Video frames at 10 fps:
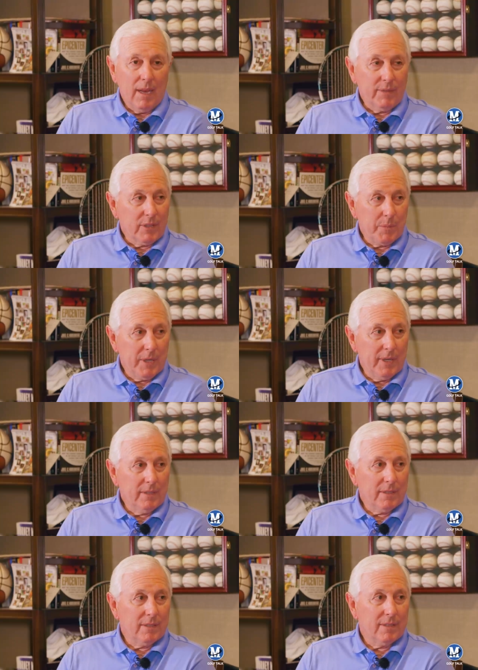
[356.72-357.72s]
have
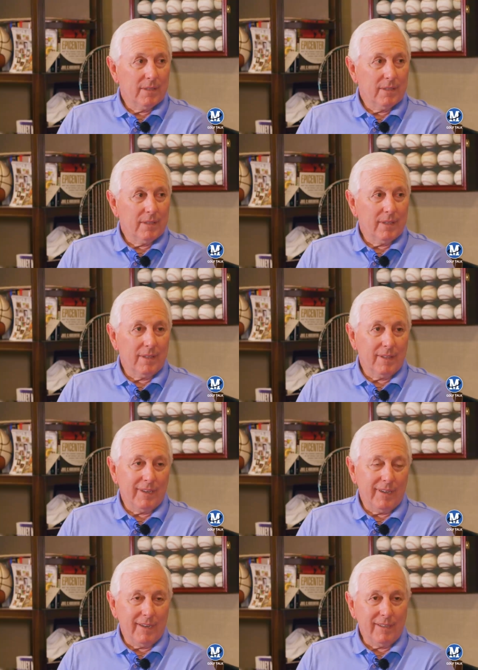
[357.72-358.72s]
experience
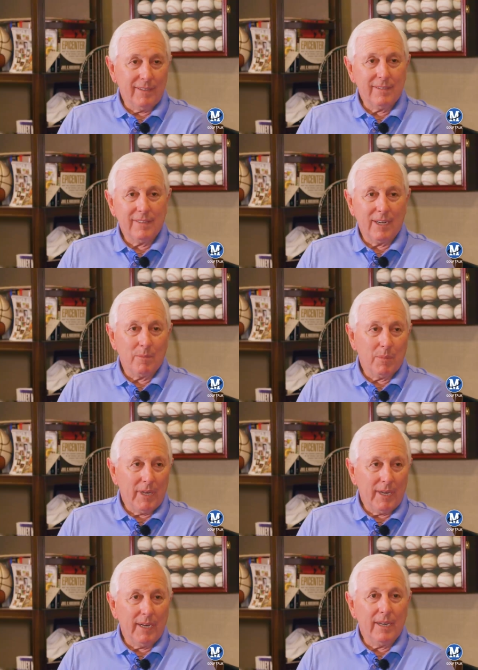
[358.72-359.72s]
they kind of
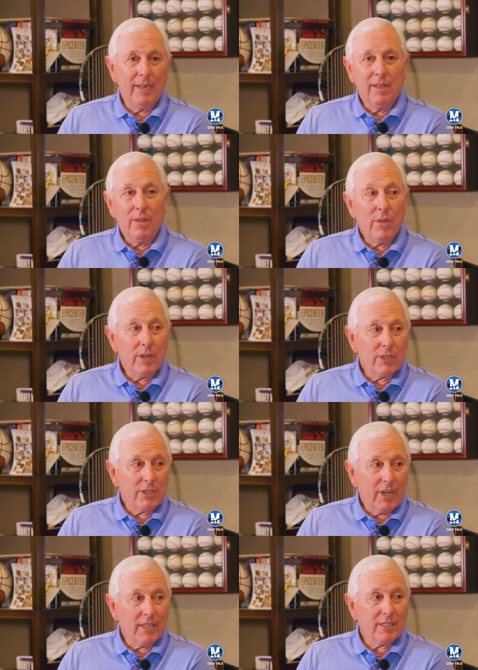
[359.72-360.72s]
play their
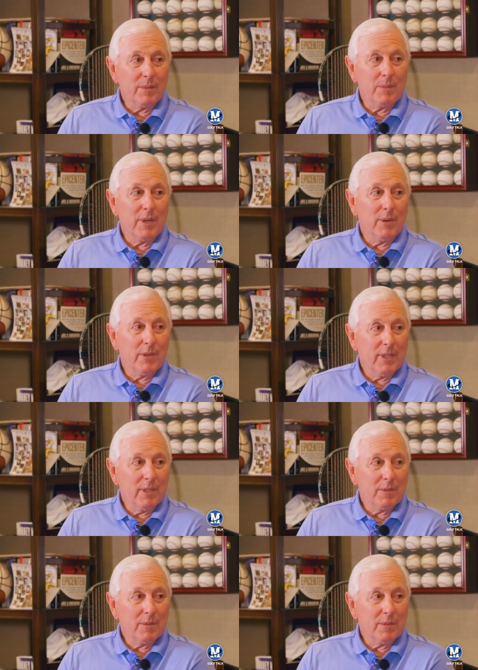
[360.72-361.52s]
shots. They play within